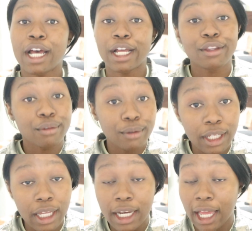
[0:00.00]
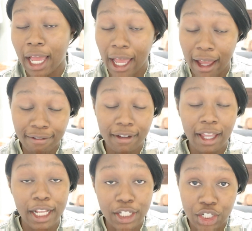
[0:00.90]
not 3 1/2
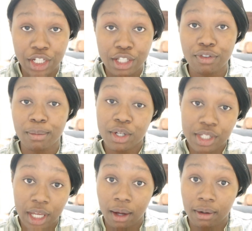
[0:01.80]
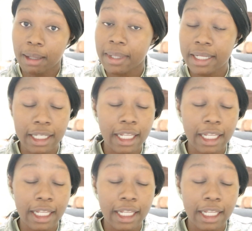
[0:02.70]
inches from your scalp. Let me